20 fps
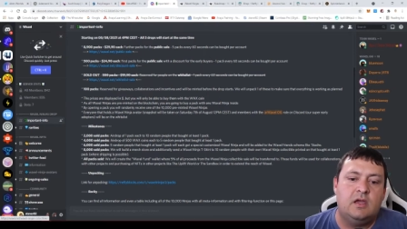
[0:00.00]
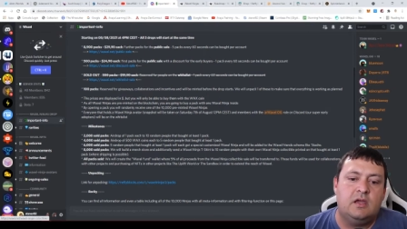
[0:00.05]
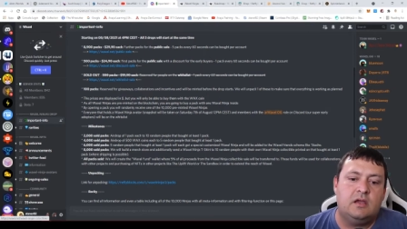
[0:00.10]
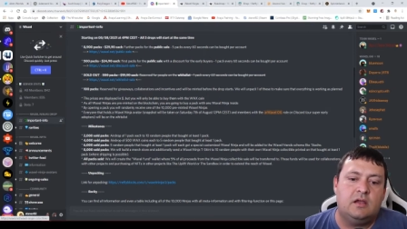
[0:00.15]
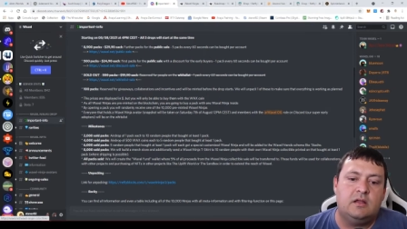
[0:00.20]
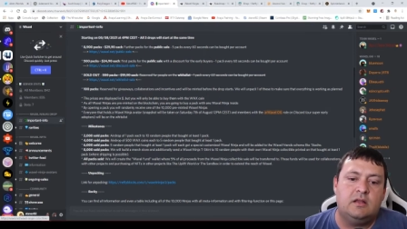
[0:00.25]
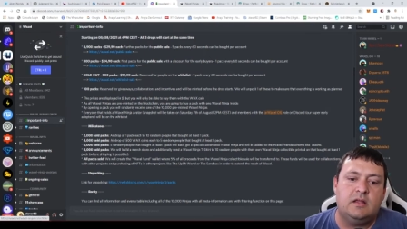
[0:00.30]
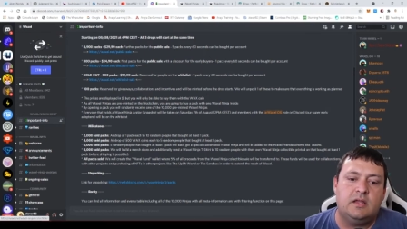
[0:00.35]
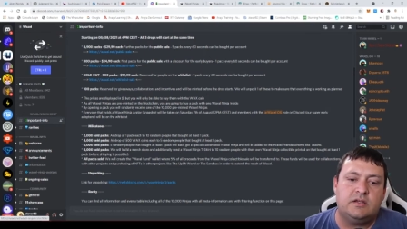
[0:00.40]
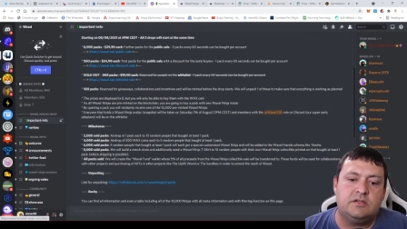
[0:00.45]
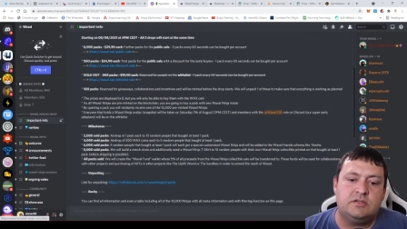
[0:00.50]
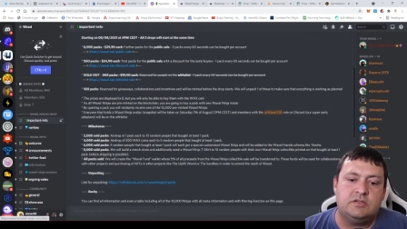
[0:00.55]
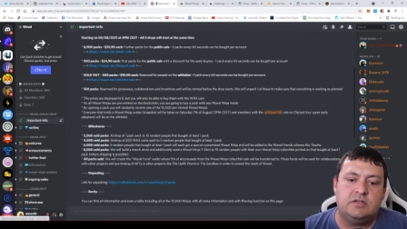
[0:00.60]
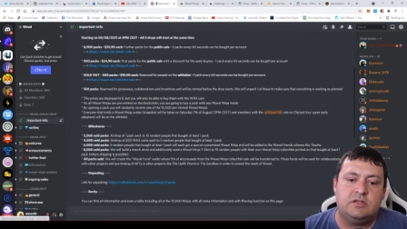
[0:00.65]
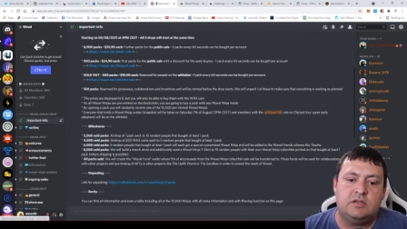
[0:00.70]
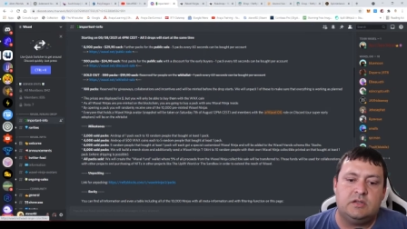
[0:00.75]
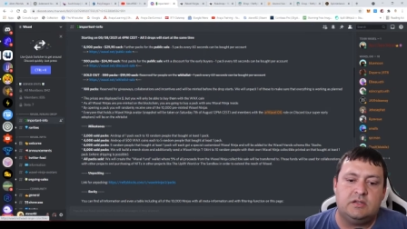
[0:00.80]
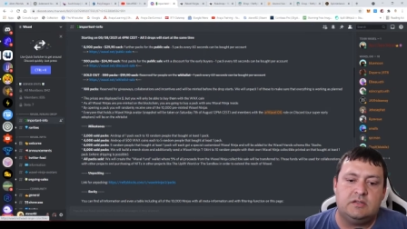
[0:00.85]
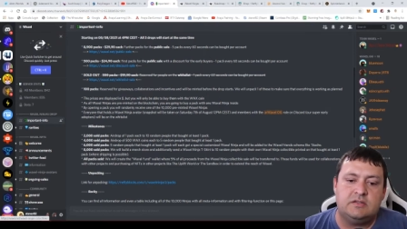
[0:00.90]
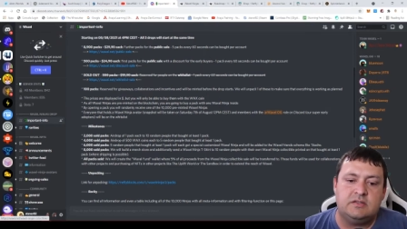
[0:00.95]

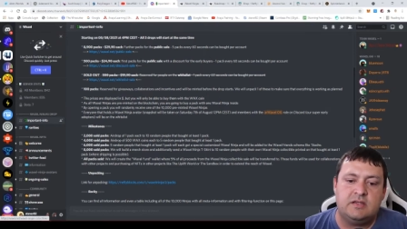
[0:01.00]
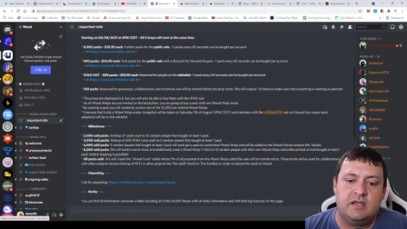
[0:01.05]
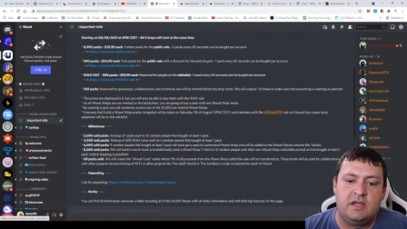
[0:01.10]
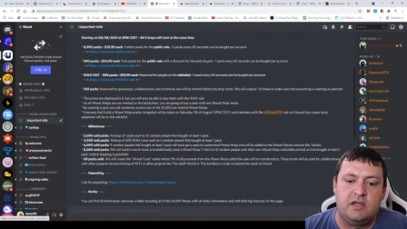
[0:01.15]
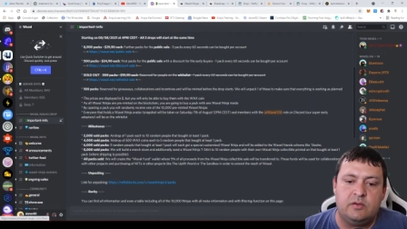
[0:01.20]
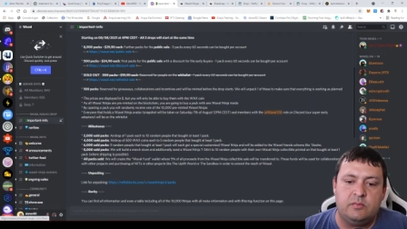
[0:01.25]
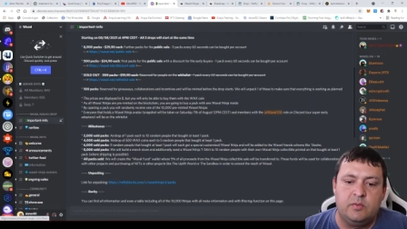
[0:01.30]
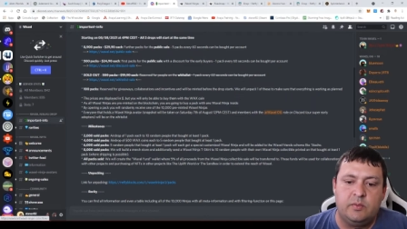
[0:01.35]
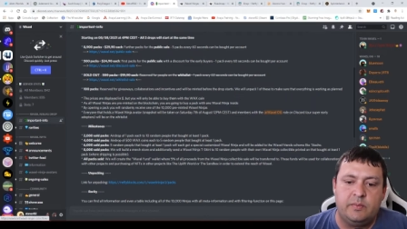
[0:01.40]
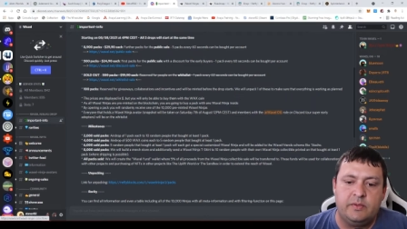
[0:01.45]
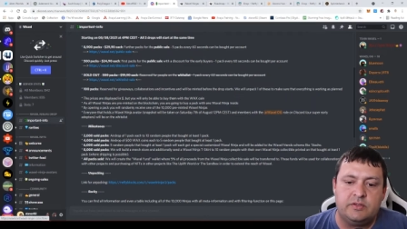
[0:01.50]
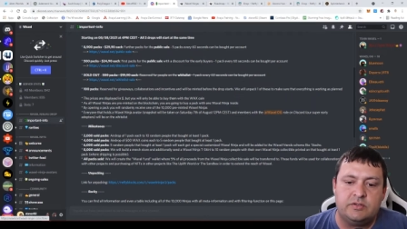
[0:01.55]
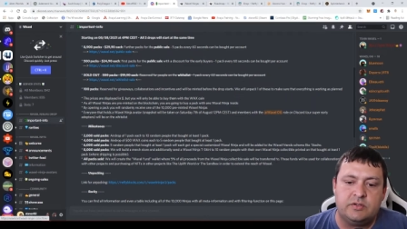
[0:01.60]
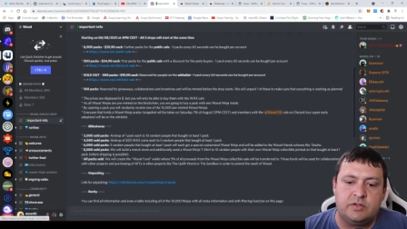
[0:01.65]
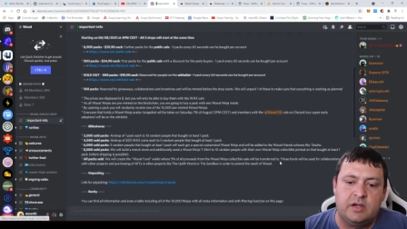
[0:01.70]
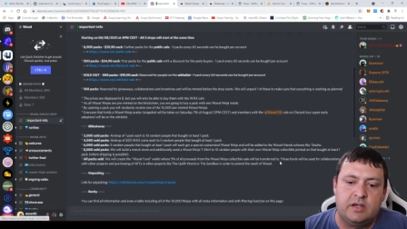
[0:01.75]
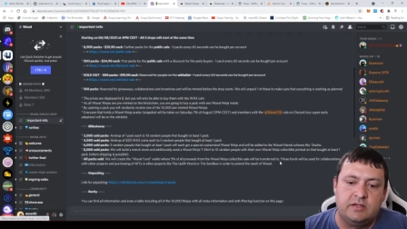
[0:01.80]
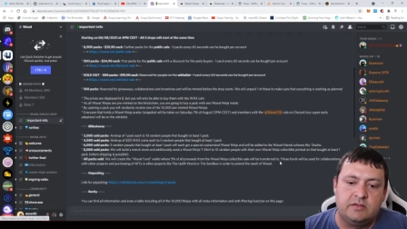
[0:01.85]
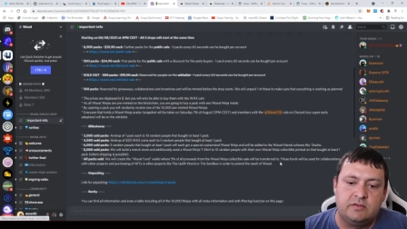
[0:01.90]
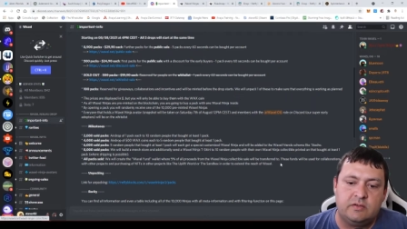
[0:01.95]
collection and sale will be
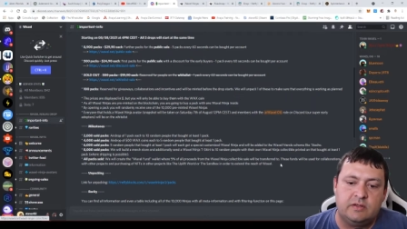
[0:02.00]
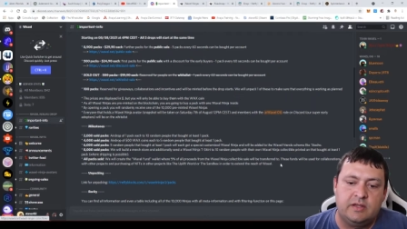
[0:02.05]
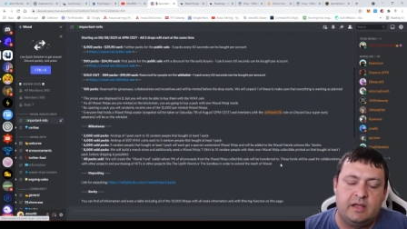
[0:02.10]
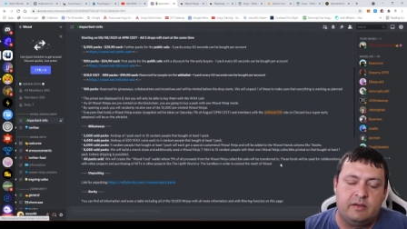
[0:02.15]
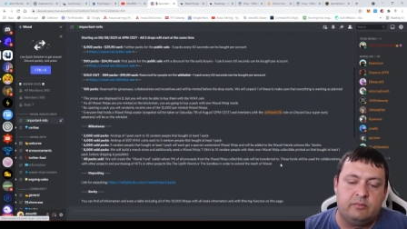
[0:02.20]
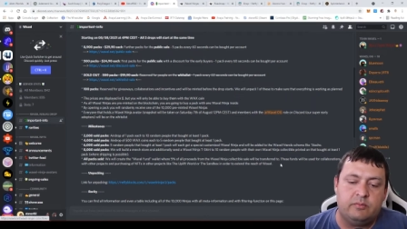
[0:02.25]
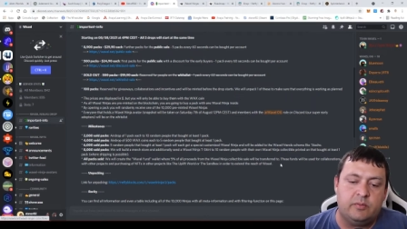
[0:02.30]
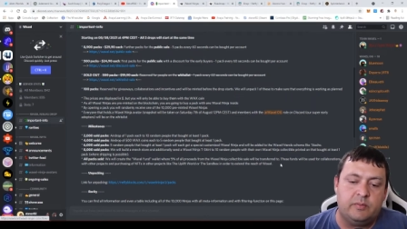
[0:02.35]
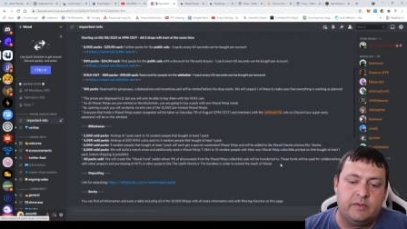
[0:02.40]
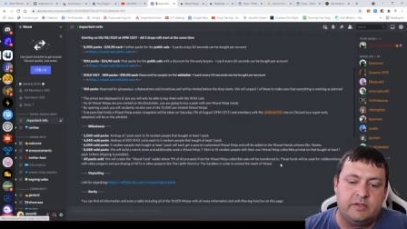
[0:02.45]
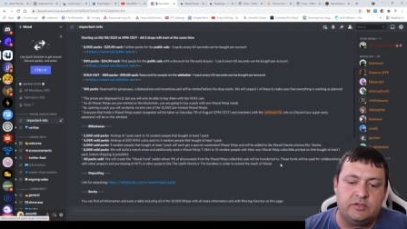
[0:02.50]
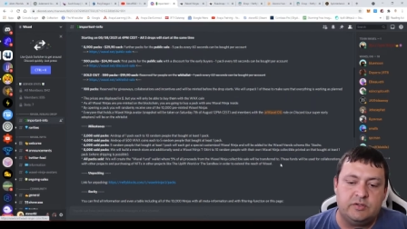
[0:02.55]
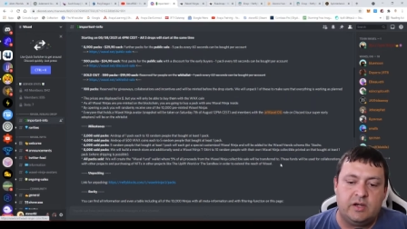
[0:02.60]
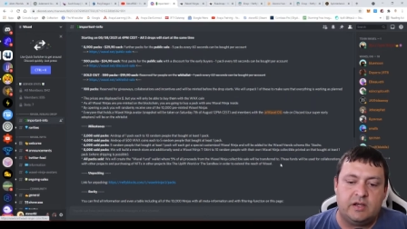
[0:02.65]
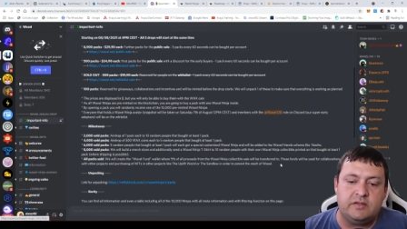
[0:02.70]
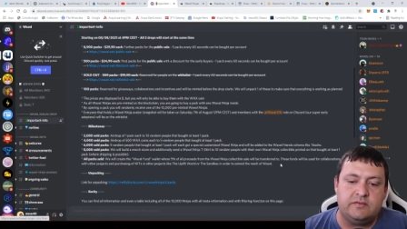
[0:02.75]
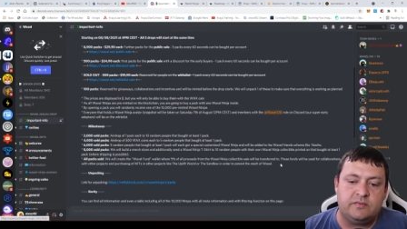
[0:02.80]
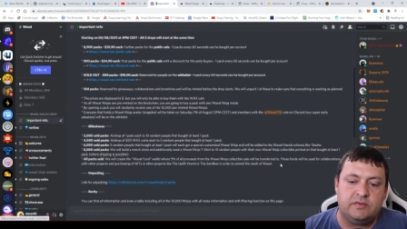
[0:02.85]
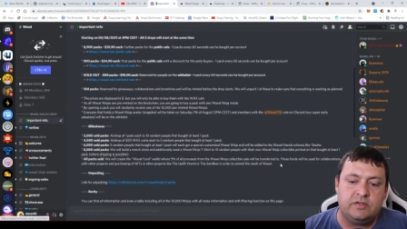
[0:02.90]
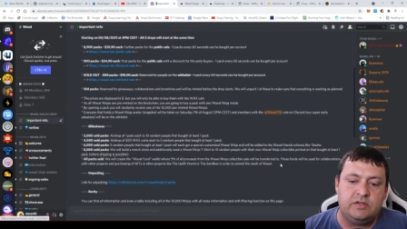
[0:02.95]
trans that will be
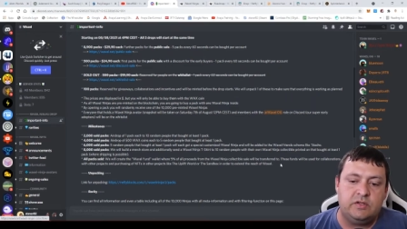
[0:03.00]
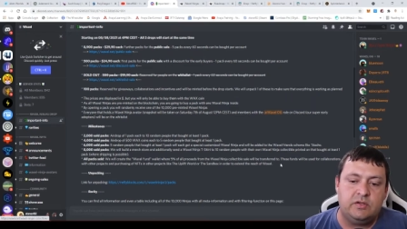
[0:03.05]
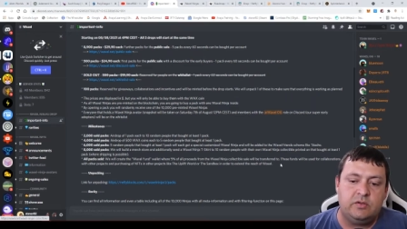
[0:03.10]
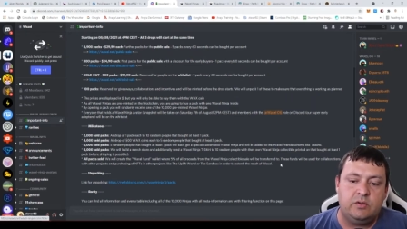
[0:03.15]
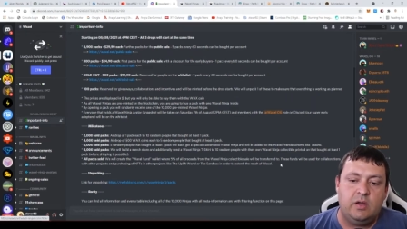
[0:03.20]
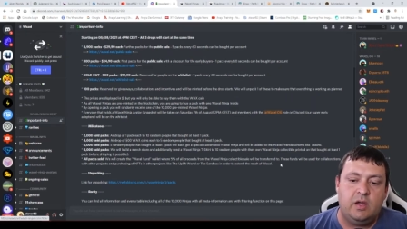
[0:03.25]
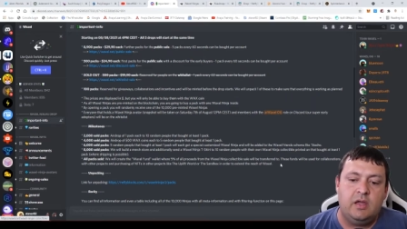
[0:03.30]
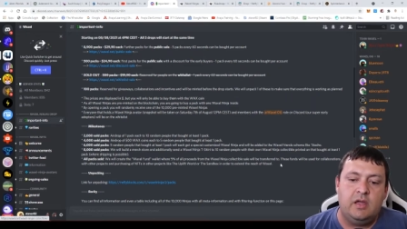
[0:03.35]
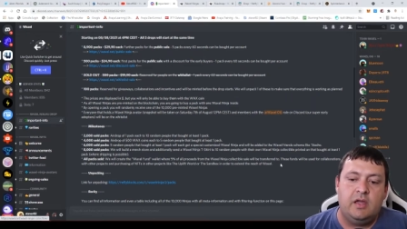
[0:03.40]
transferred to,